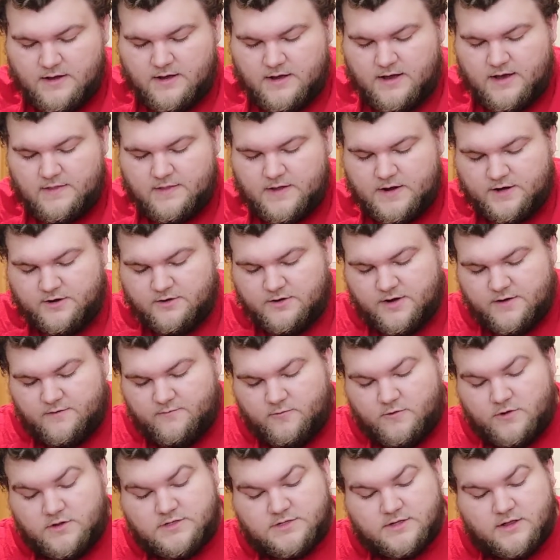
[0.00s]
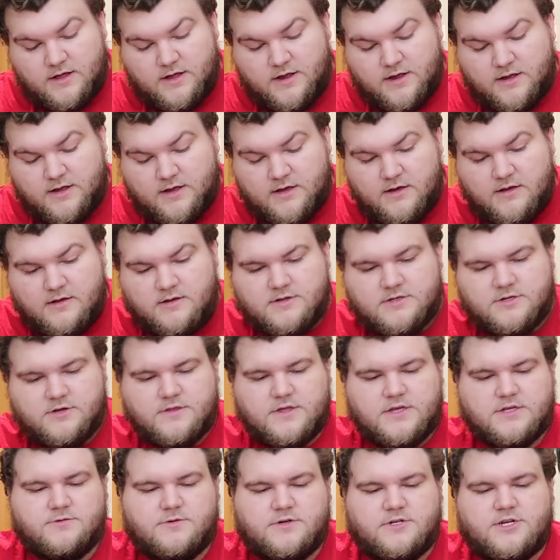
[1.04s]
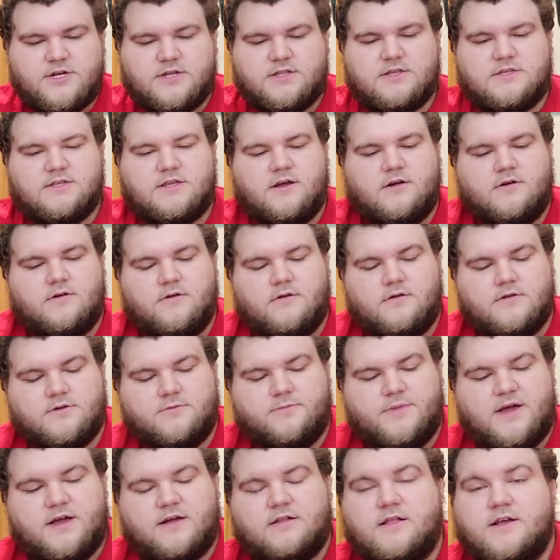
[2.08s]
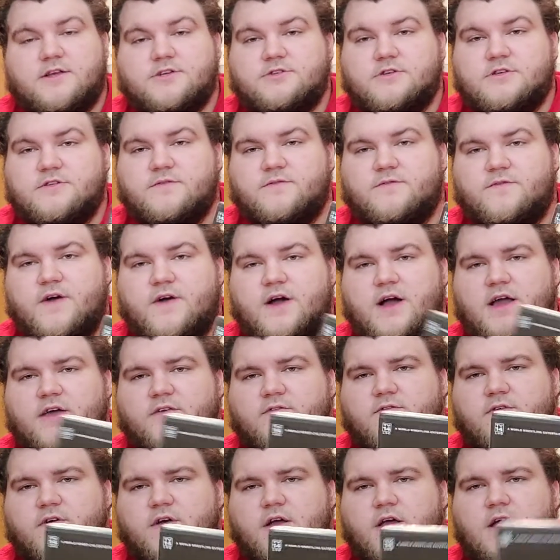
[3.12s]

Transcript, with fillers: And then you have ones like, so this one, check this out. So Backlash 2005.